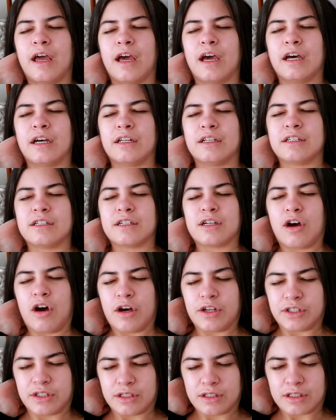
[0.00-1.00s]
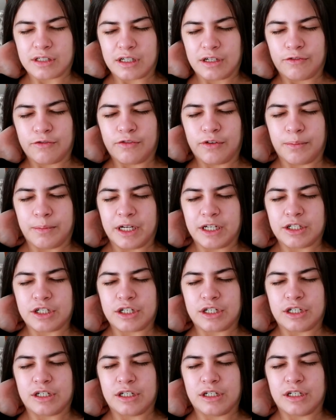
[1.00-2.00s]
And it causes
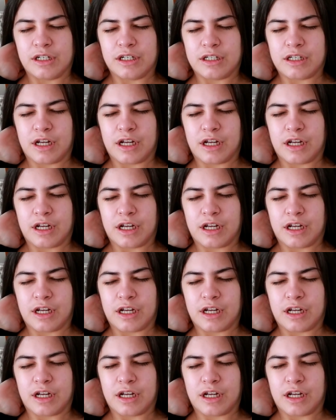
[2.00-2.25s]
inflammation,